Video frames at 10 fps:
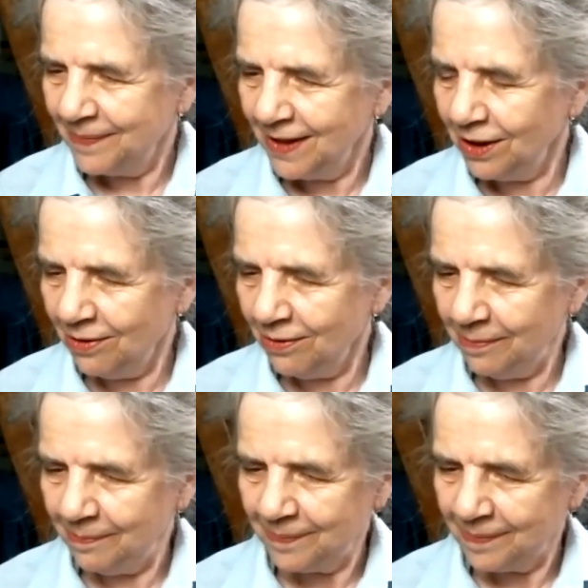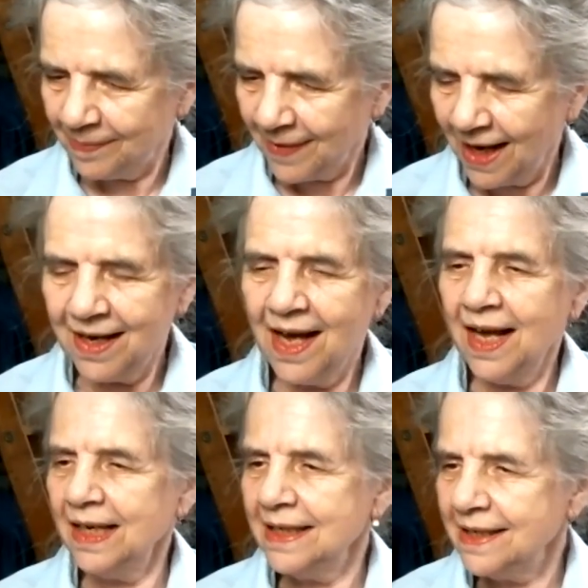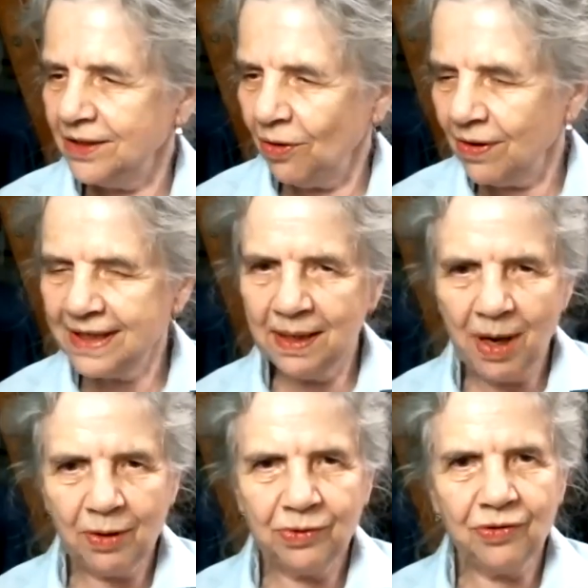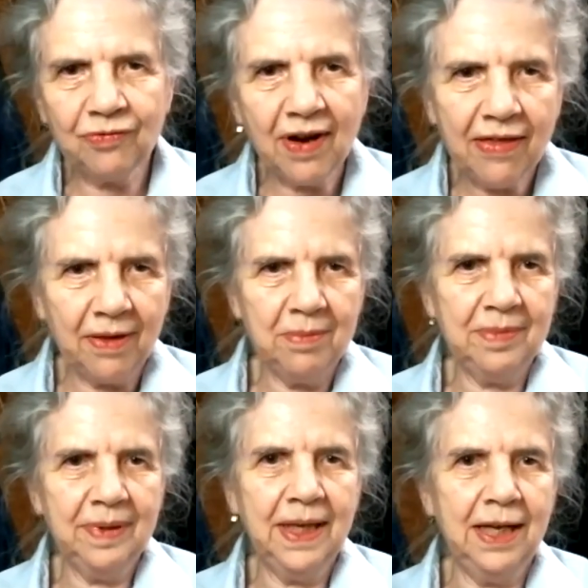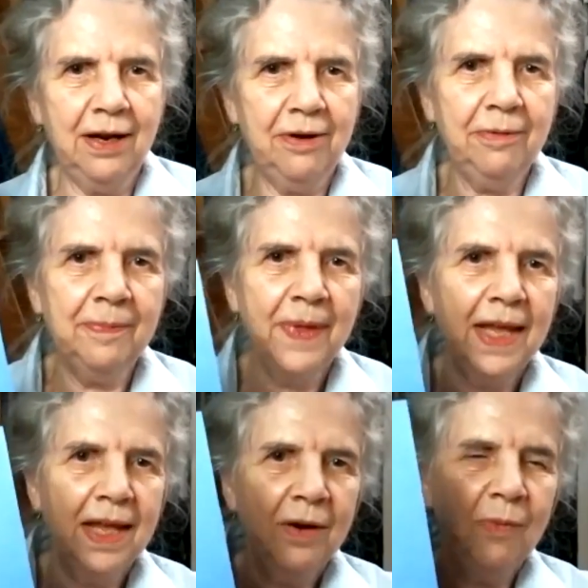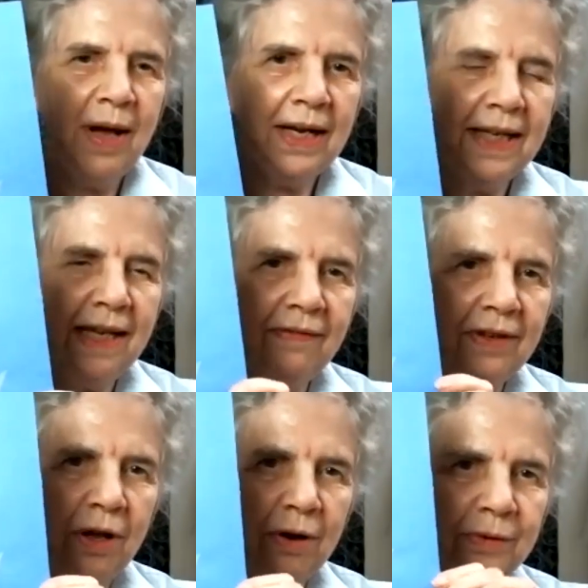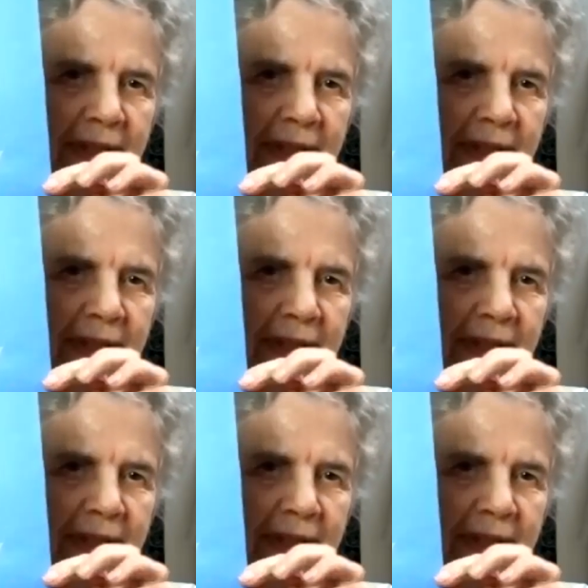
you know, Alice talks about the rhythm, you know. Well, even though